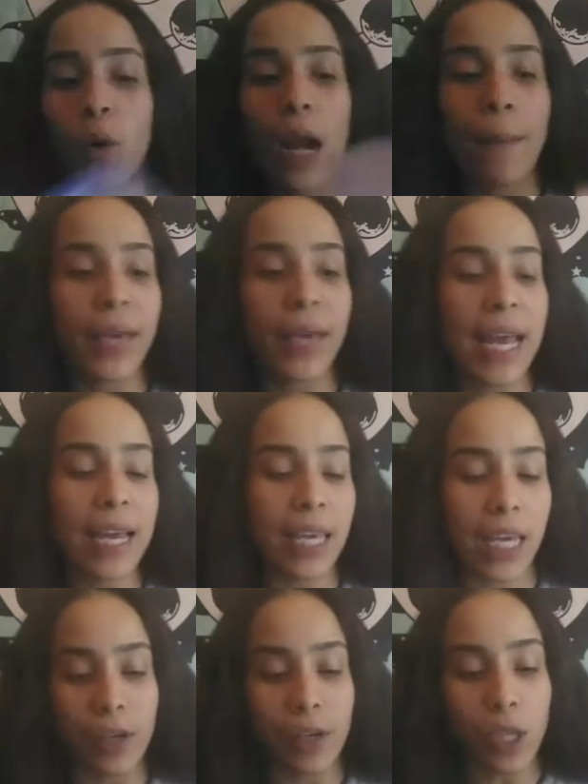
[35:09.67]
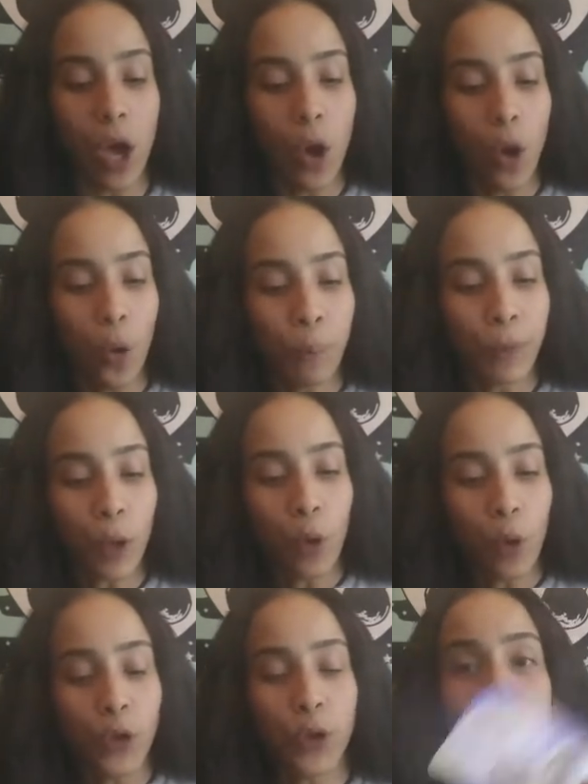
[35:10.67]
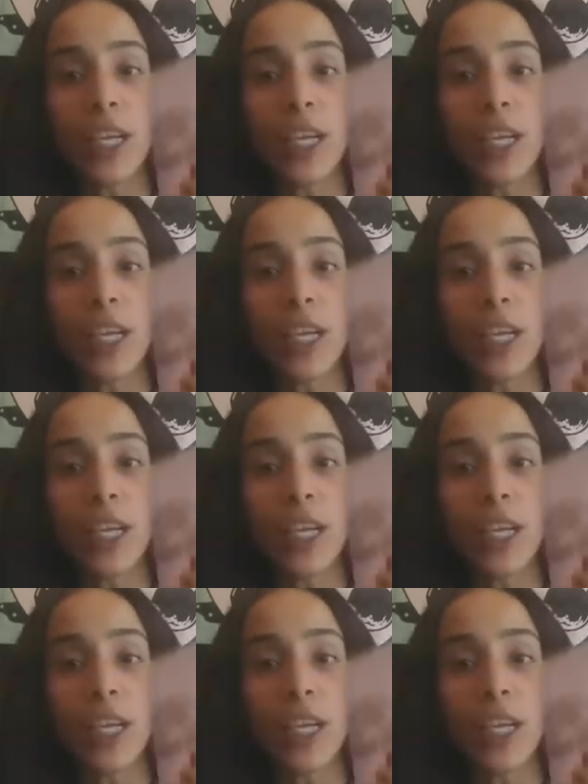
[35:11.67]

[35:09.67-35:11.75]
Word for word: I'm getting here is you can